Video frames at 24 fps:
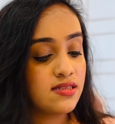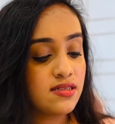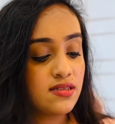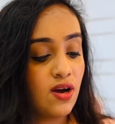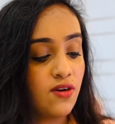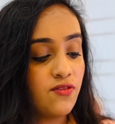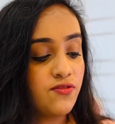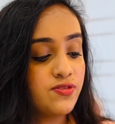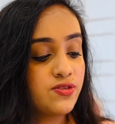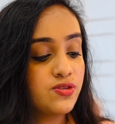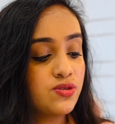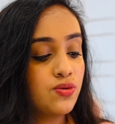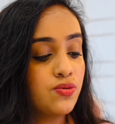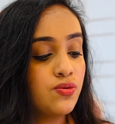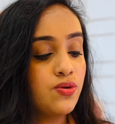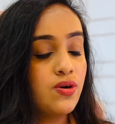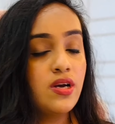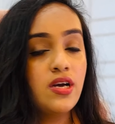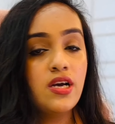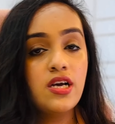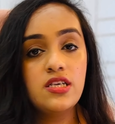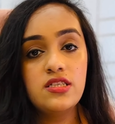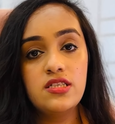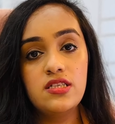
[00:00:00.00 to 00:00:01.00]
stuff. So
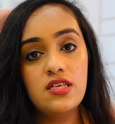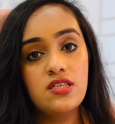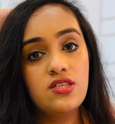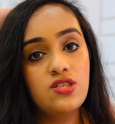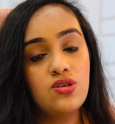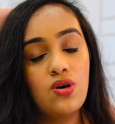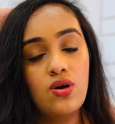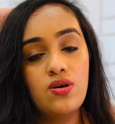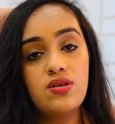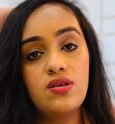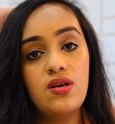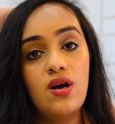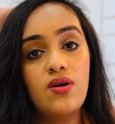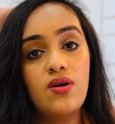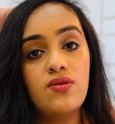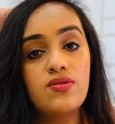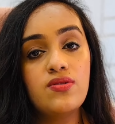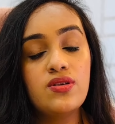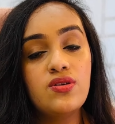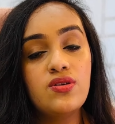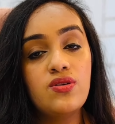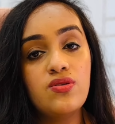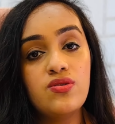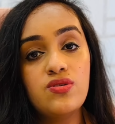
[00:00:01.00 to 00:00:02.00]
just jot down
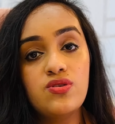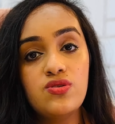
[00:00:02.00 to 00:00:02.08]
your